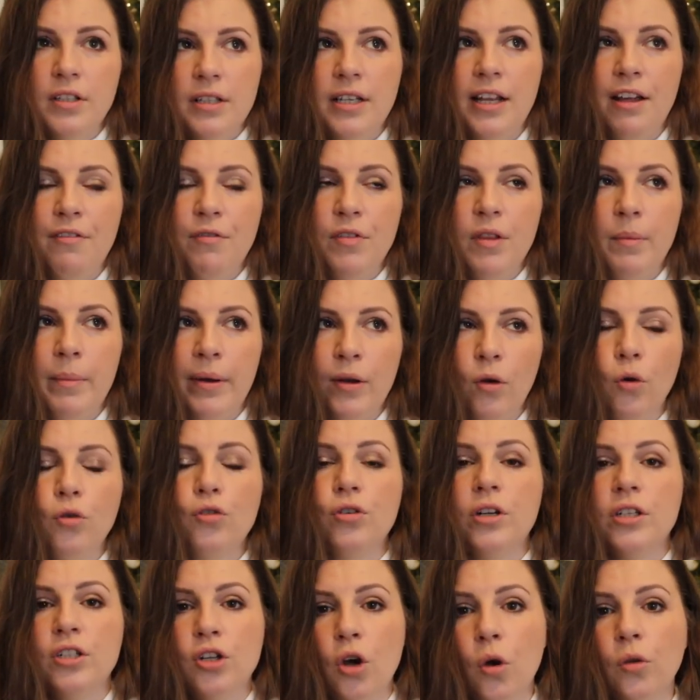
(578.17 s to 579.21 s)
given them my
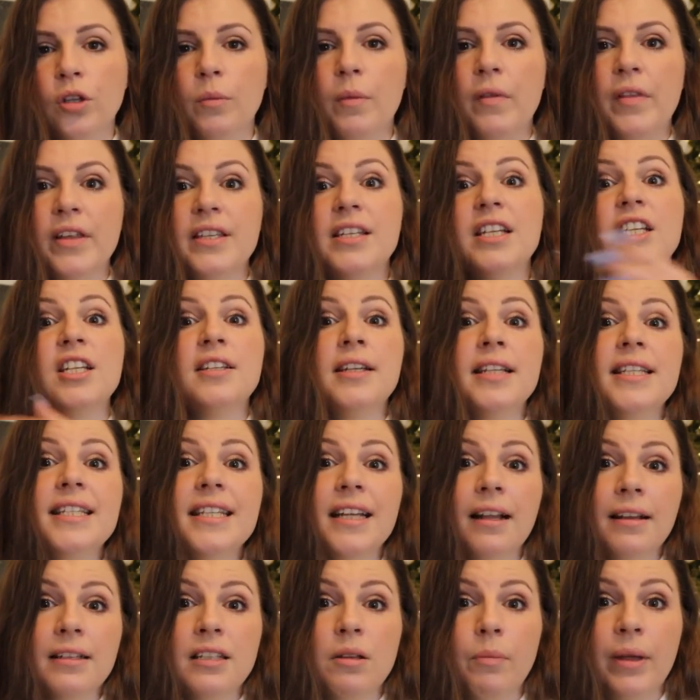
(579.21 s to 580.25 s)
order and told them and they said, you need to
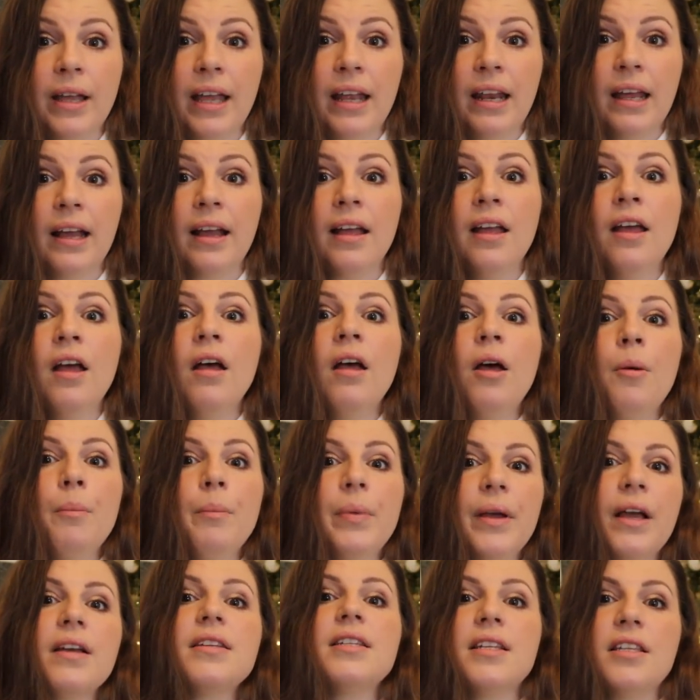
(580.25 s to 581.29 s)
tell us at the beginning
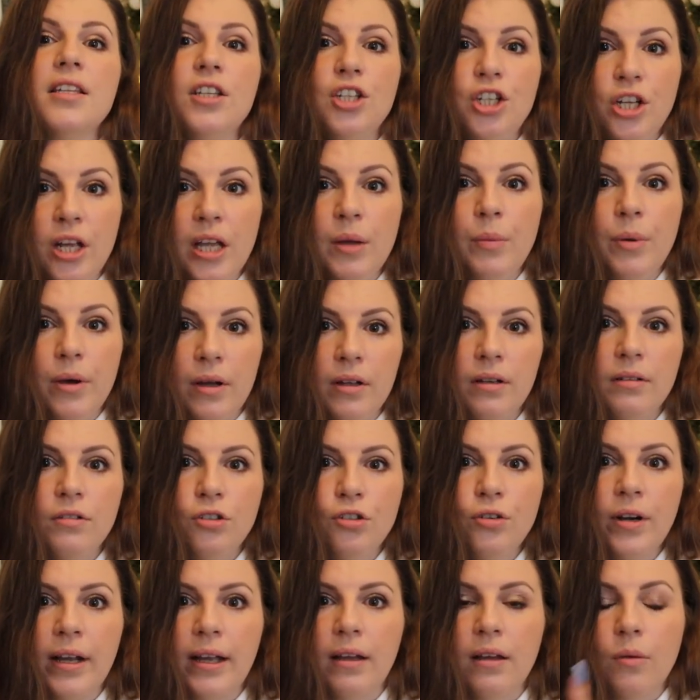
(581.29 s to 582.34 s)
because it's a cheaper
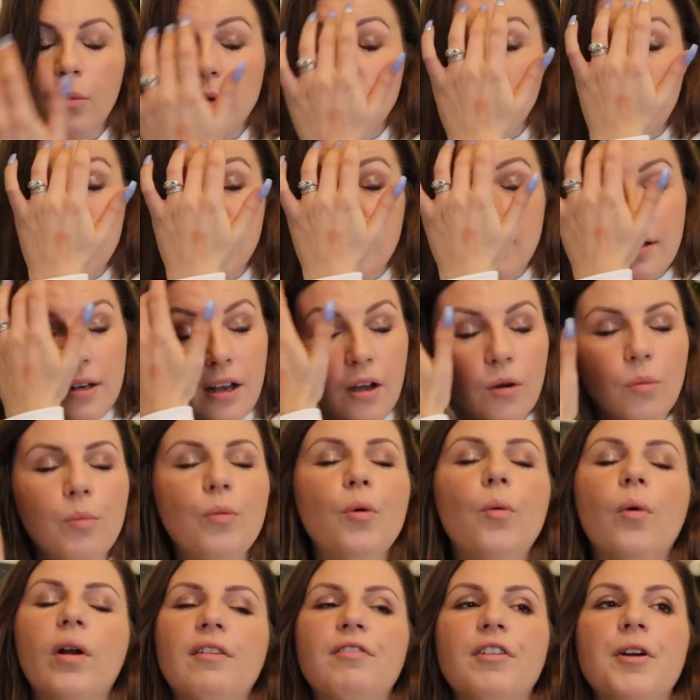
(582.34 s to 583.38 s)
drink, which I didn't know,
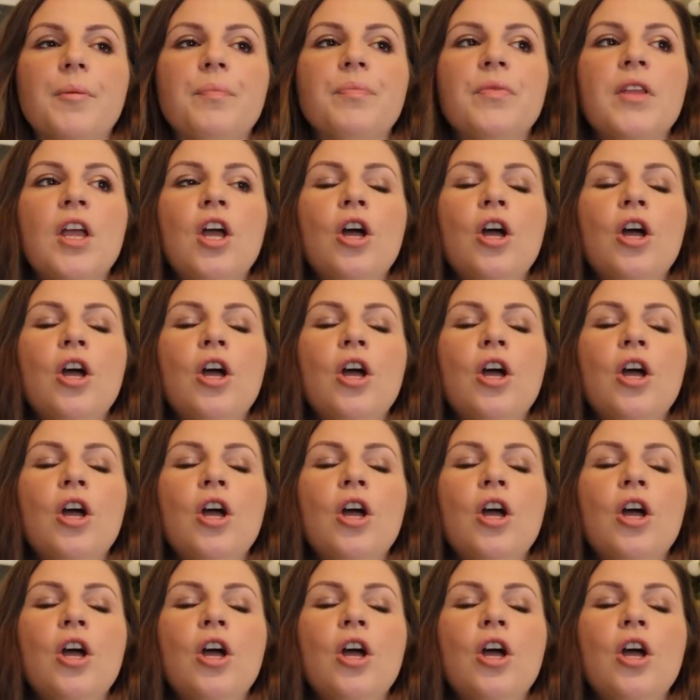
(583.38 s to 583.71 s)
but whatever.